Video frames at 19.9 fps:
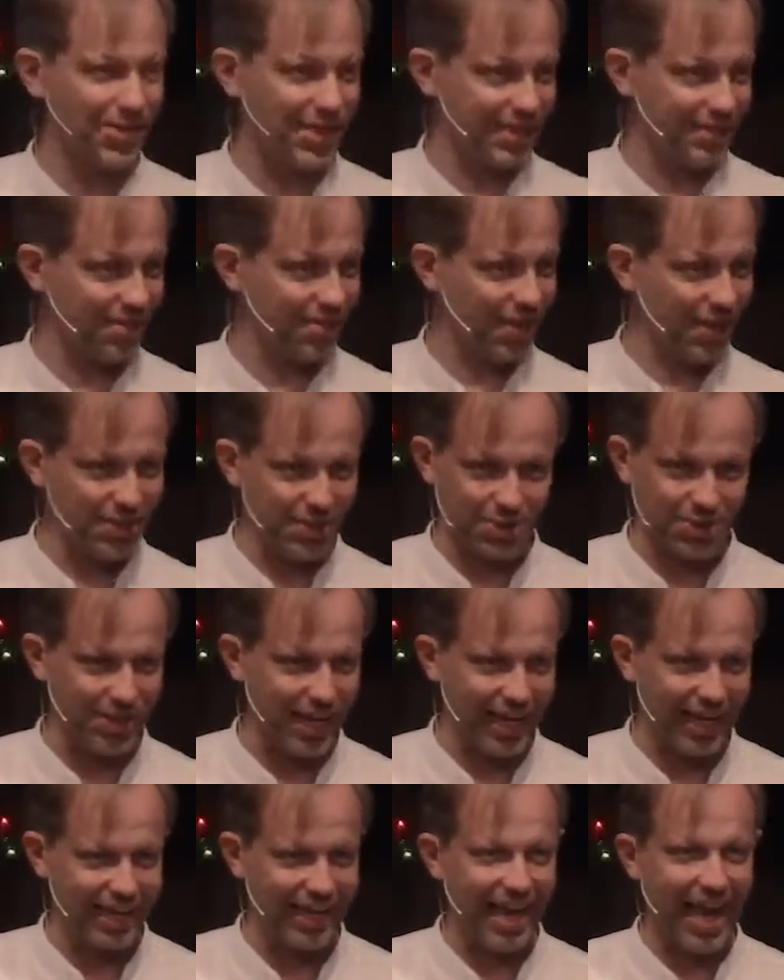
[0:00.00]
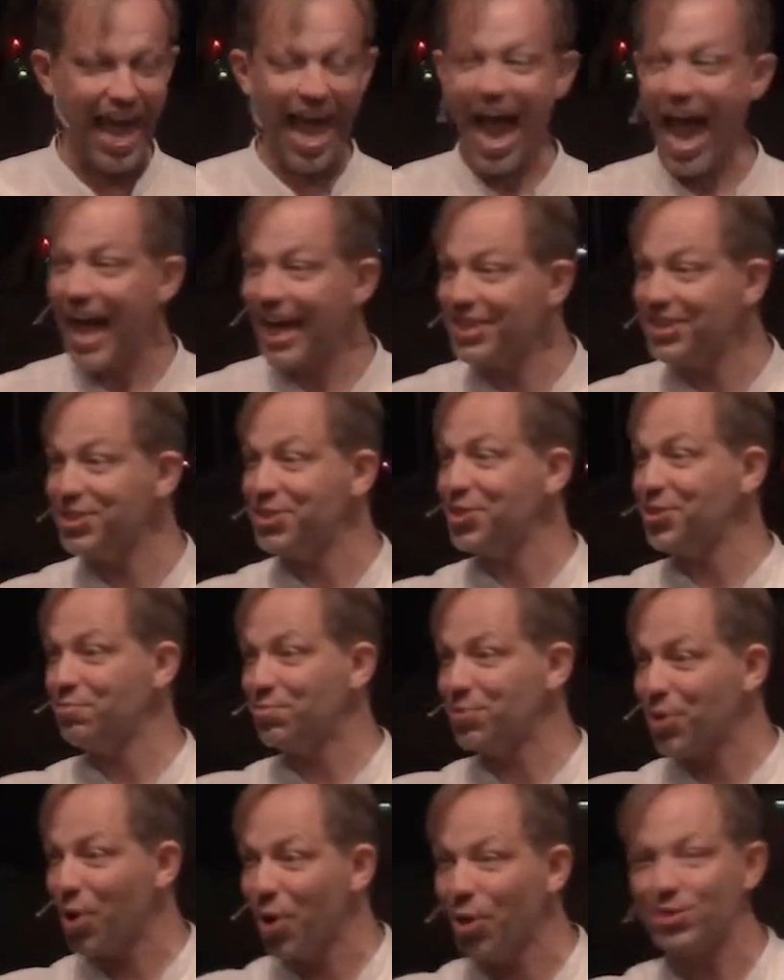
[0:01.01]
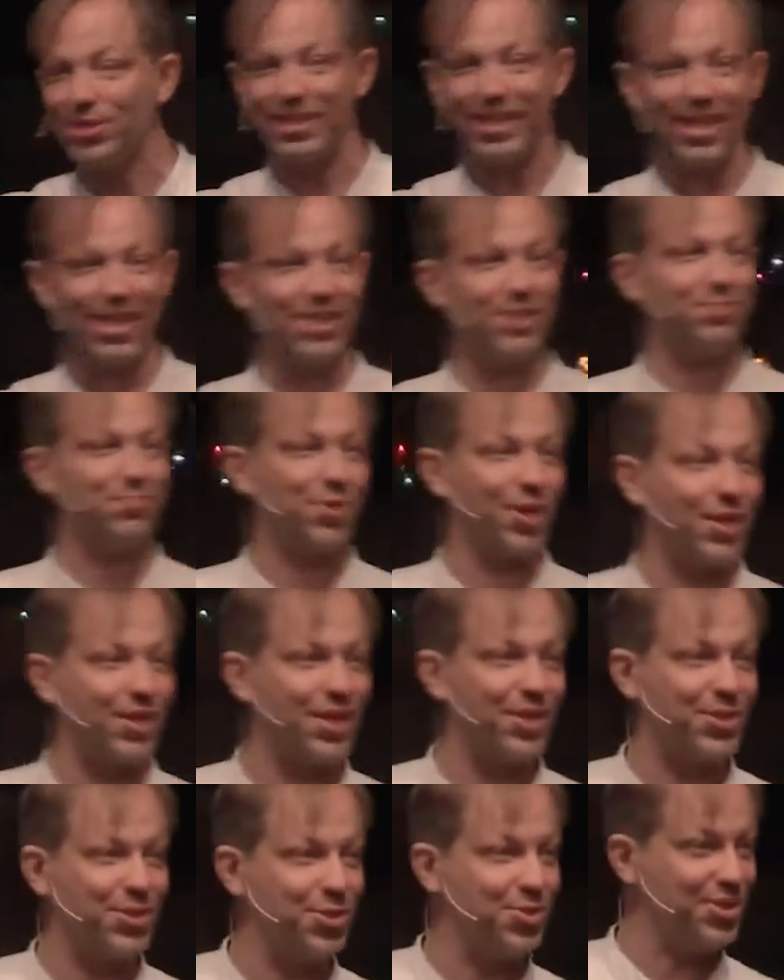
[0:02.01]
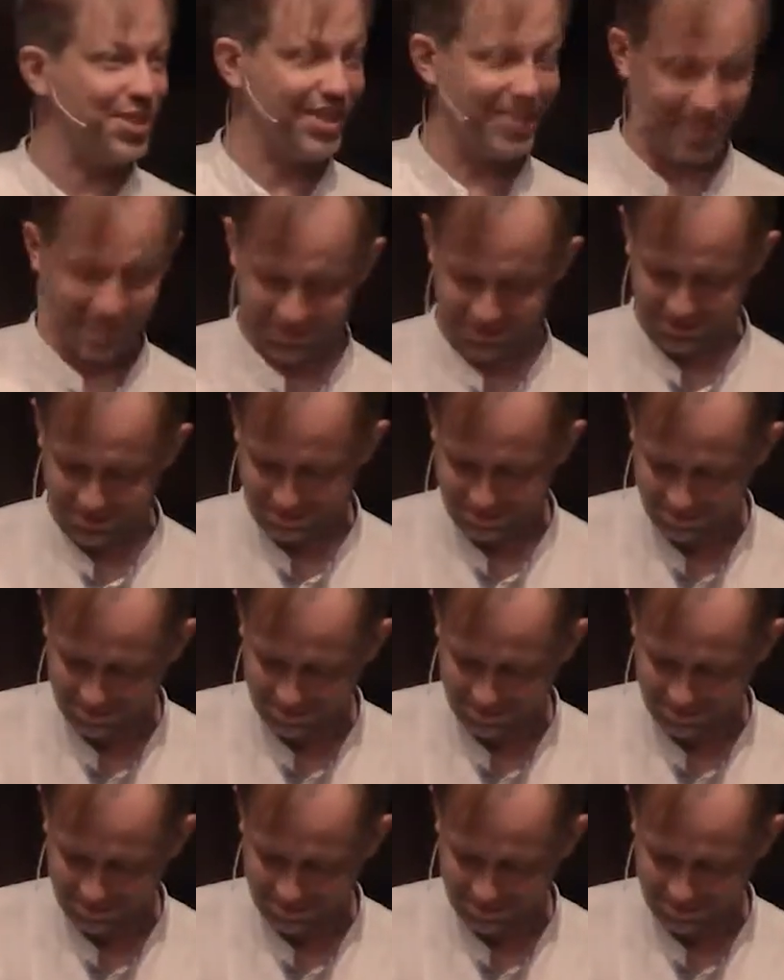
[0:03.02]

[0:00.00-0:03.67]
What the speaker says: thing to say. Andrew brought his brother to Jesus.